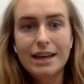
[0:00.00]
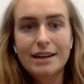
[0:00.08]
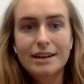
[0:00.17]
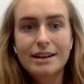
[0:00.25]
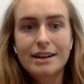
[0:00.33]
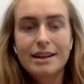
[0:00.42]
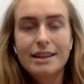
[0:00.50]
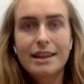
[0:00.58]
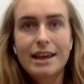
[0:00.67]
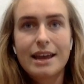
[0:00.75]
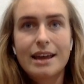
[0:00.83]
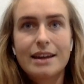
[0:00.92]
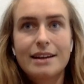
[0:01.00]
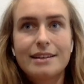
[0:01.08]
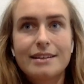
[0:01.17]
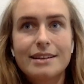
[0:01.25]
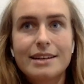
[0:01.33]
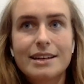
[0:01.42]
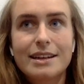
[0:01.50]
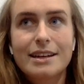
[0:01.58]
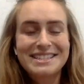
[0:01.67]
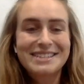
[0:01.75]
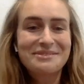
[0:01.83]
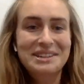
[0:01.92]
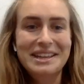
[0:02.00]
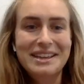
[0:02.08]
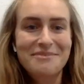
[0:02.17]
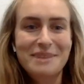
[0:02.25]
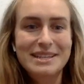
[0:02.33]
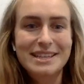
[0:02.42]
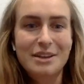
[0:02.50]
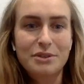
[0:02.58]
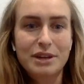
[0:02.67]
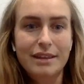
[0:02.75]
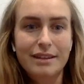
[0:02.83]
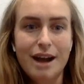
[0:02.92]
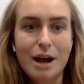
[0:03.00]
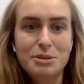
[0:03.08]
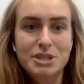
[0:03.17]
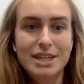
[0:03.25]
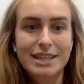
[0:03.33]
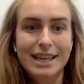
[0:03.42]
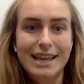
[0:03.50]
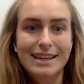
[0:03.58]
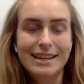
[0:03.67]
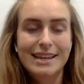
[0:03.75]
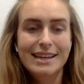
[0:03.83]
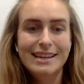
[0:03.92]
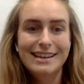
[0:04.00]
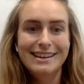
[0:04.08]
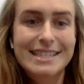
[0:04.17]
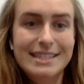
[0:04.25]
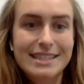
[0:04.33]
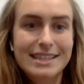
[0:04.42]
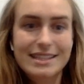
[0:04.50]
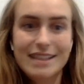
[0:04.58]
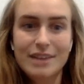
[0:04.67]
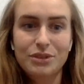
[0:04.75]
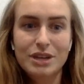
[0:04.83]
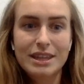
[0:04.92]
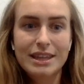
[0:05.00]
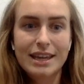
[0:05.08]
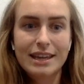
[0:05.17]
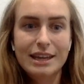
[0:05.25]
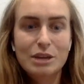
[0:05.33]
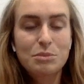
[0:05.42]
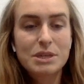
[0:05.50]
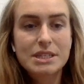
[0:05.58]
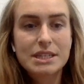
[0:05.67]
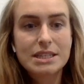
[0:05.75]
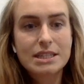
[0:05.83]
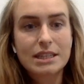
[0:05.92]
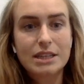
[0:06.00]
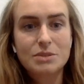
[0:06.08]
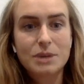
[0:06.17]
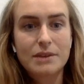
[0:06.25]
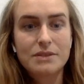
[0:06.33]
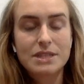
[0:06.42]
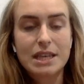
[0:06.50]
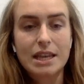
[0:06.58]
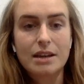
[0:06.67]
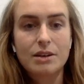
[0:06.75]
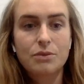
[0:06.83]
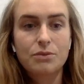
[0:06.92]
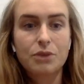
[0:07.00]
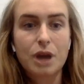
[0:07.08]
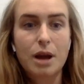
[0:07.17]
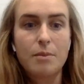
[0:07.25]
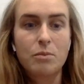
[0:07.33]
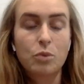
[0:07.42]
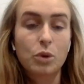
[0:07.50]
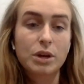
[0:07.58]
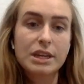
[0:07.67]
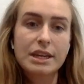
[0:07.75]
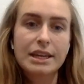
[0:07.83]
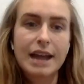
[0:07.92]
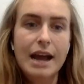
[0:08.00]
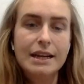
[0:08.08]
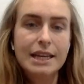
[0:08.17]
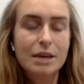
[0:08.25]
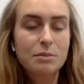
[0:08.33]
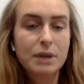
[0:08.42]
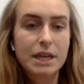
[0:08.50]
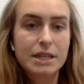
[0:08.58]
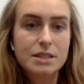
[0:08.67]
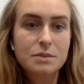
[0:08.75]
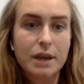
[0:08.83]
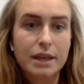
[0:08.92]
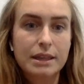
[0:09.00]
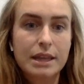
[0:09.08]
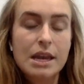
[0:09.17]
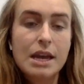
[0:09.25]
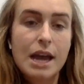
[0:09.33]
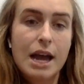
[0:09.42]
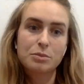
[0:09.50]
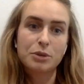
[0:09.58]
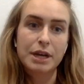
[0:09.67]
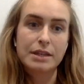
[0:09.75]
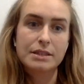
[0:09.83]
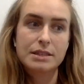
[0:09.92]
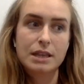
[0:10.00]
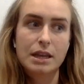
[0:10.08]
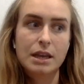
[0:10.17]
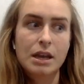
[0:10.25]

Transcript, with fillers: And then I didn't really give myself another option. Like, consistency is everything in business. And that's what I've seen from working in ad campaigns with a ton of brands.